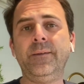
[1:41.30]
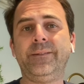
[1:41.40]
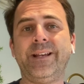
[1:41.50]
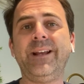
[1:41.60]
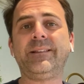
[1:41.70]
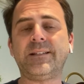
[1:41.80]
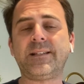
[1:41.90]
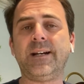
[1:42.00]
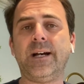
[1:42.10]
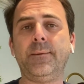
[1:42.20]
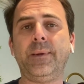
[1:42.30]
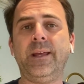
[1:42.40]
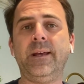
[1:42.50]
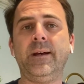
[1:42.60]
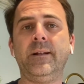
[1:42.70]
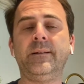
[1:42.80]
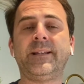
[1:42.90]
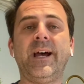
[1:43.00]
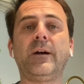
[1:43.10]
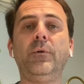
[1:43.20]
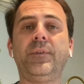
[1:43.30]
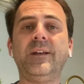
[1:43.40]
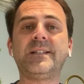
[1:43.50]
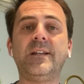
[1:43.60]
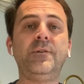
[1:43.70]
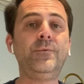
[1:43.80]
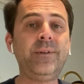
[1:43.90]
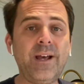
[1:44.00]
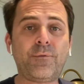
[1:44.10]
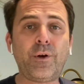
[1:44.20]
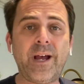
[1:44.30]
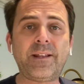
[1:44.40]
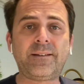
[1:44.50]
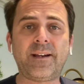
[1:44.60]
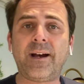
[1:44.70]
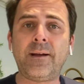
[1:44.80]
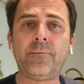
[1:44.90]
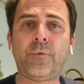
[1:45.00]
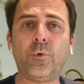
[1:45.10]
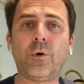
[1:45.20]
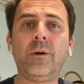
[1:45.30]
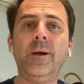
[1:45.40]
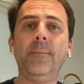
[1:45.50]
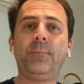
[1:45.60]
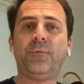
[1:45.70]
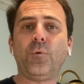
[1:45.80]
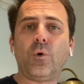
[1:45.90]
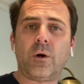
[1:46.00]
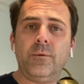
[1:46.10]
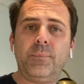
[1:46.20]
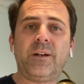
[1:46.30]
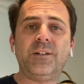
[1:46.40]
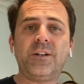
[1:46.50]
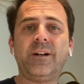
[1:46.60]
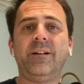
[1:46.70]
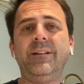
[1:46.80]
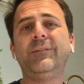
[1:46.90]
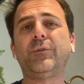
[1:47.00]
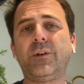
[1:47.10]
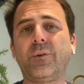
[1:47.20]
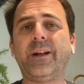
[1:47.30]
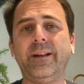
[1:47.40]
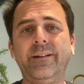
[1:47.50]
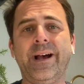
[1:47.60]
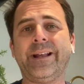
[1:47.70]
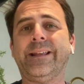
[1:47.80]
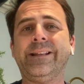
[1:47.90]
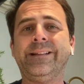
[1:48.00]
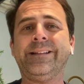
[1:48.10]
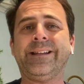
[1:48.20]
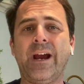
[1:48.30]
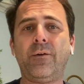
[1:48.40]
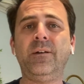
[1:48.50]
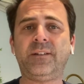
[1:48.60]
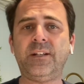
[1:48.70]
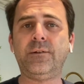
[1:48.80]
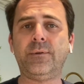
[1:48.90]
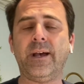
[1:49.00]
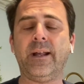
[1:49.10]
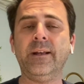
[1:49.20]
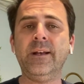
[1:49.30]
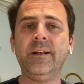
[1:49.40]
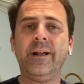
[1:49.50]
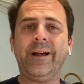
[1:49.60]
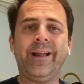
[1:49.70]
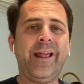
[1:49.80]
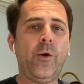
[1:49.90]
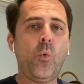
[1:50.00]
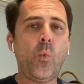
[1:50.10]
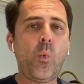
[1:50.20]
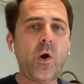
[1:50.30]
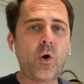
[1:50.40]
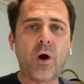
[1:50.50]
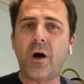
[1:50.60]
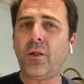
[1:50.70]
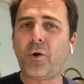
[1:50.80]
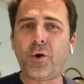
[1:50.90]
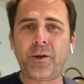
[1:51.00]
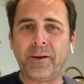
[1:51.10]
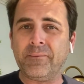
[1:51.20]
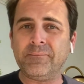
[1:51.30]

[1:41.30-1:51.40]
take this time and tackle things that you never had the time for before, because you're going to live to regret it. I can guarantee you that. We're all hurting.